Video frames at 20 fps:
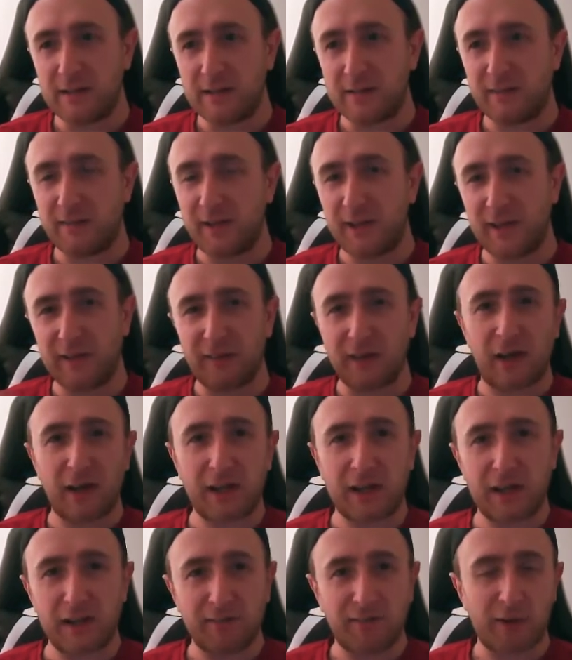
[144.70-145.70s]
thing that I
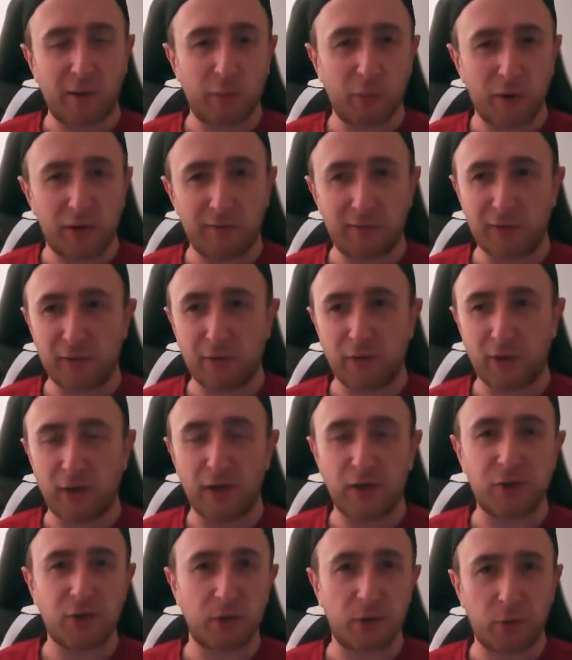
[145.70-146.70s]
can have fun with, because I
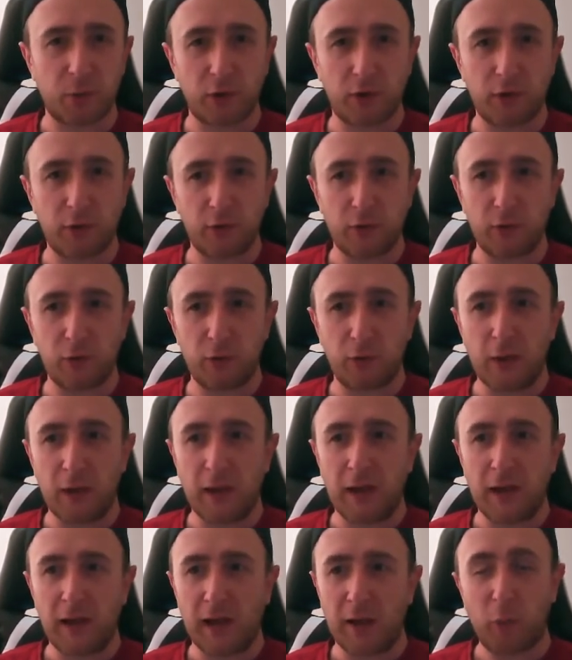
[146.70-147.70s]
enjoy what I do,
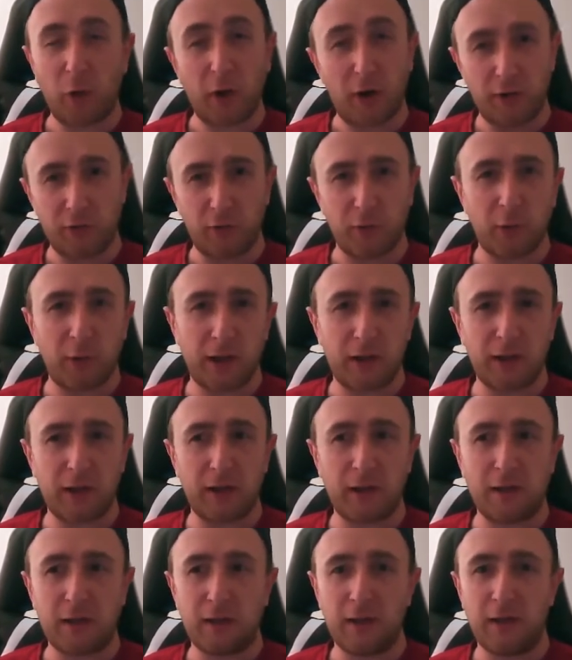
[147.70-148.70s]
and what I do
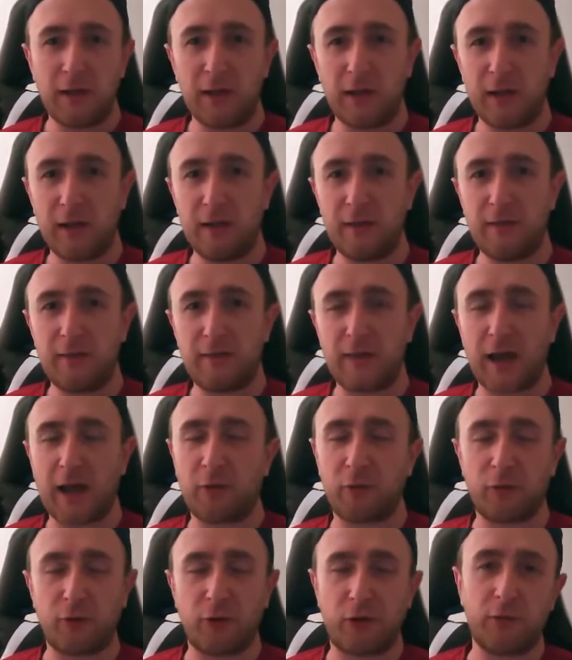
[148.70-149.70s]
here is
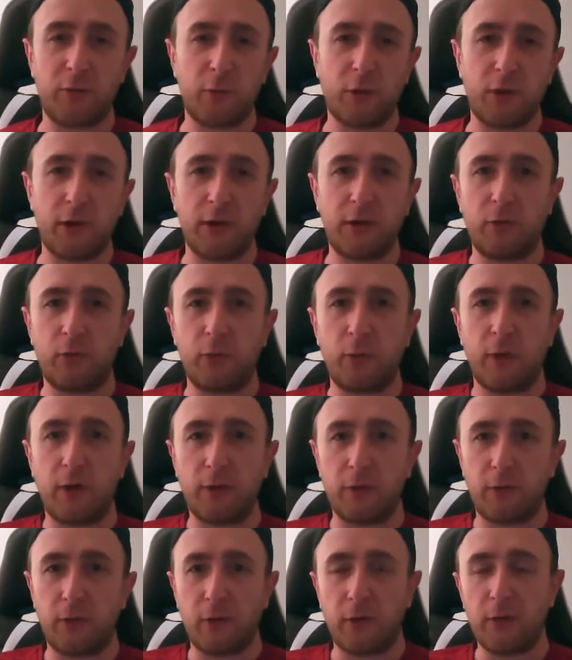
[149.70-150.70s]
outside of work as
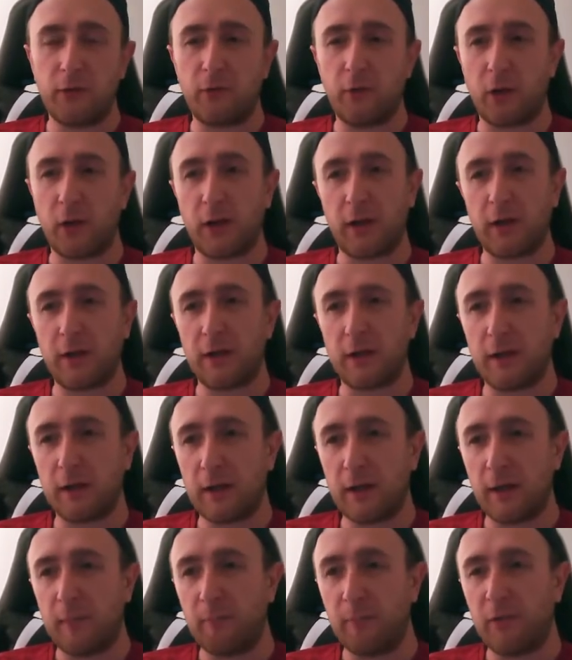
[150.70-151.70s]
well. So it's not like
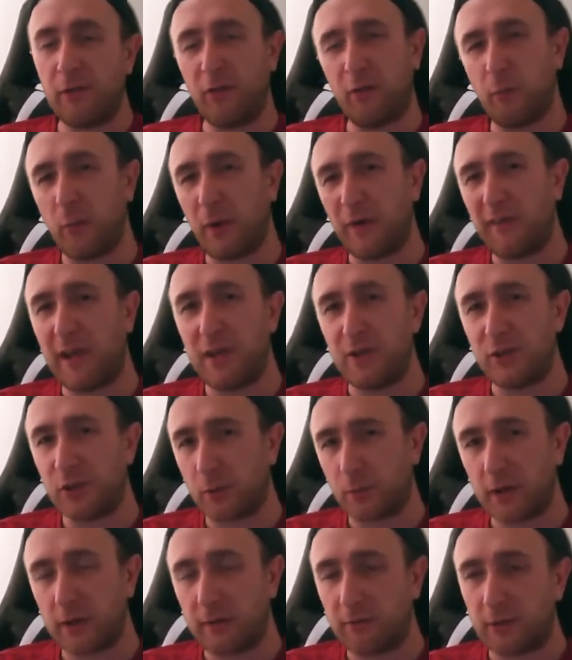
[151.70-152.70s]
this is my day
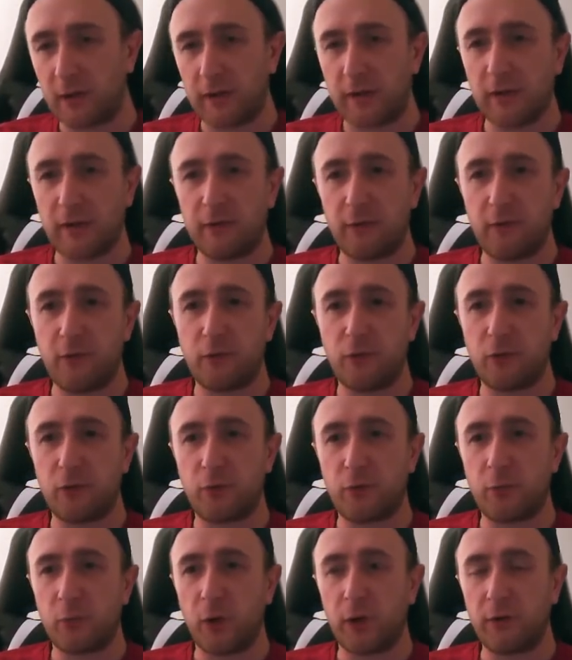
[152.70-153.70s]
job or anything like that. This is
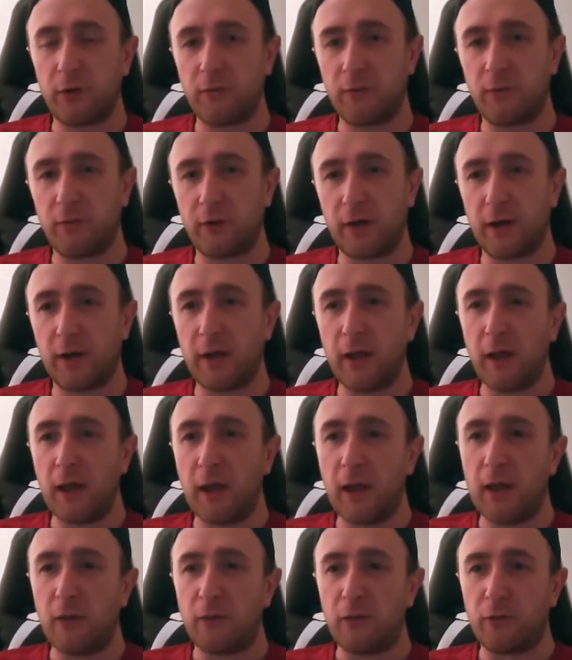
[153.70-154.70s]
just what I do for fun.
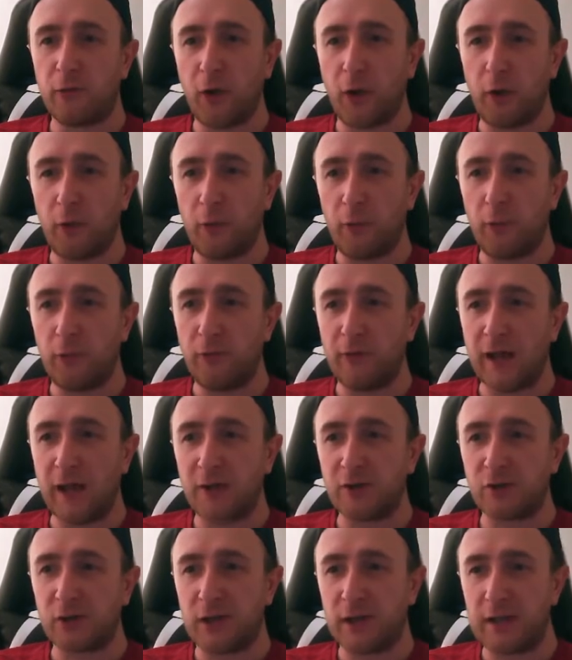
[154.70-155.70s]
So
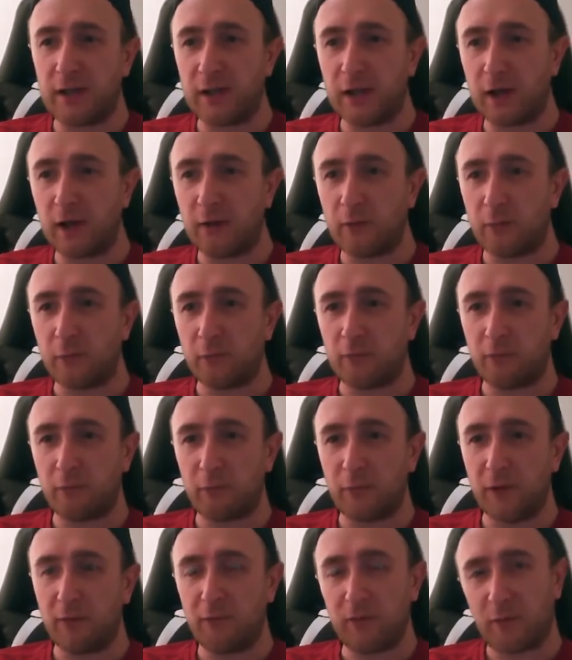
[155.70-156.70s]
naturally,
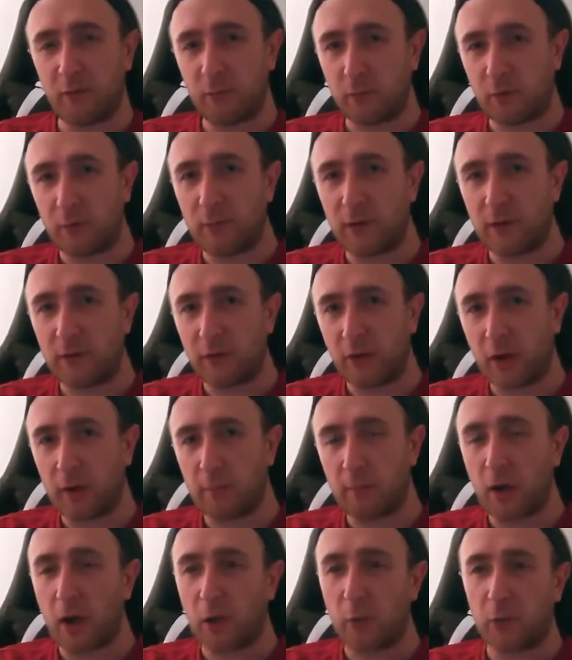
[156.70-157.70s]
if it's in my spare
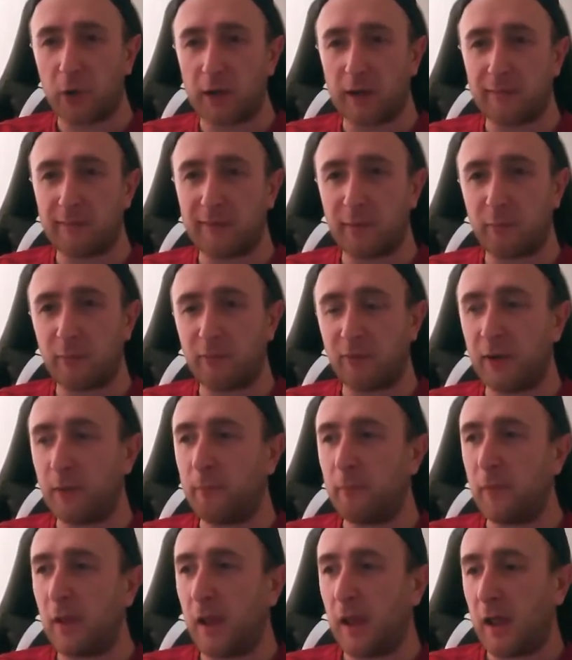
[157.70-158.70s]
time, I want to have fun with
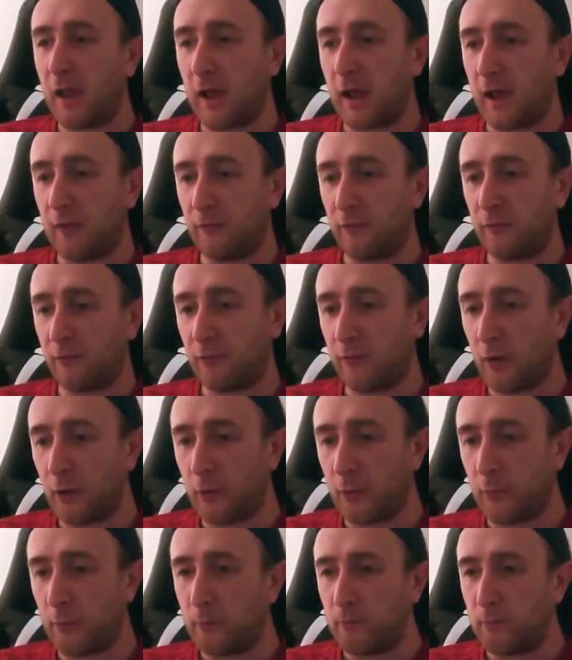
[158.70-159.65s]
it. And so